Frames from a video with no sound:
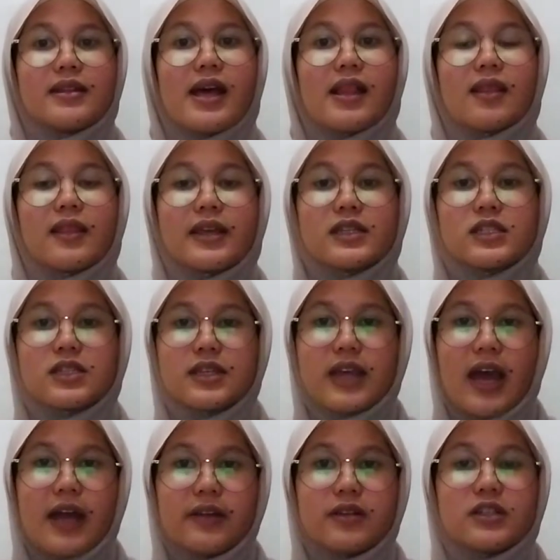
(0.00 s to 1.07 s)
that links
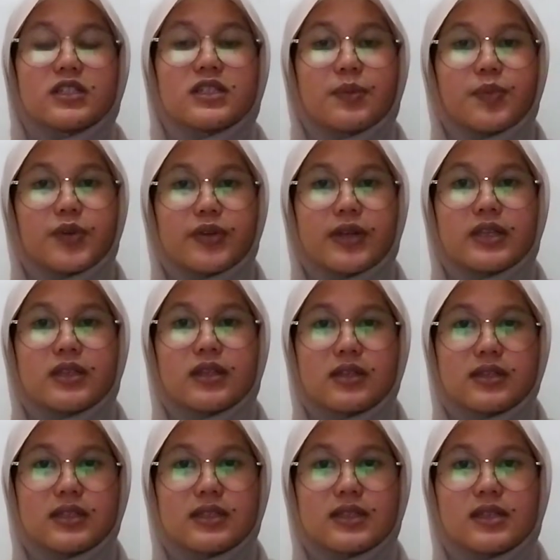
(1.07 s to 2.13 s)
together separate
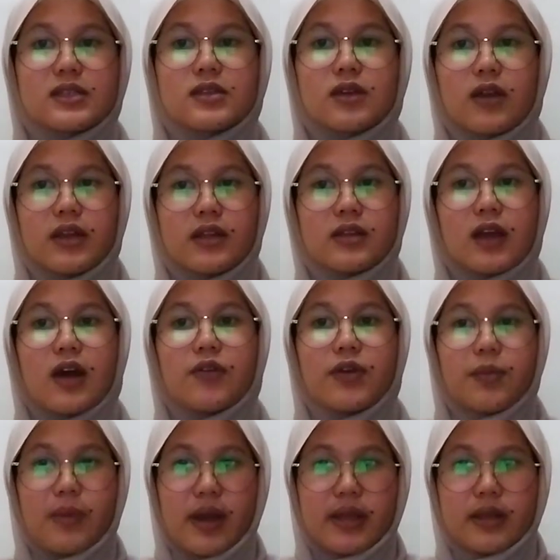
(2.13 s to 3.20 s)
entities in
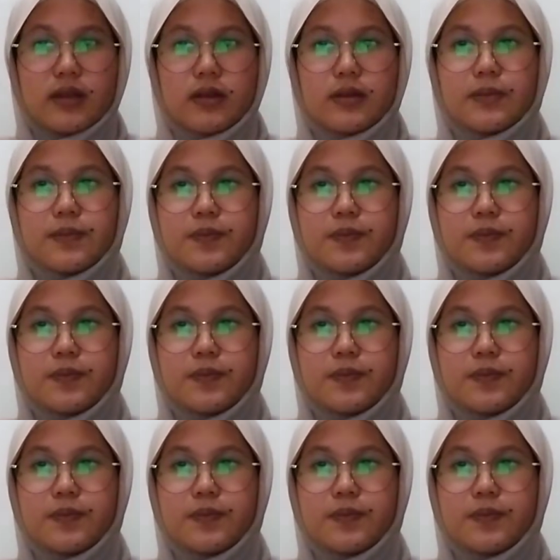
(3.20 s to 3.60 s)
our mind.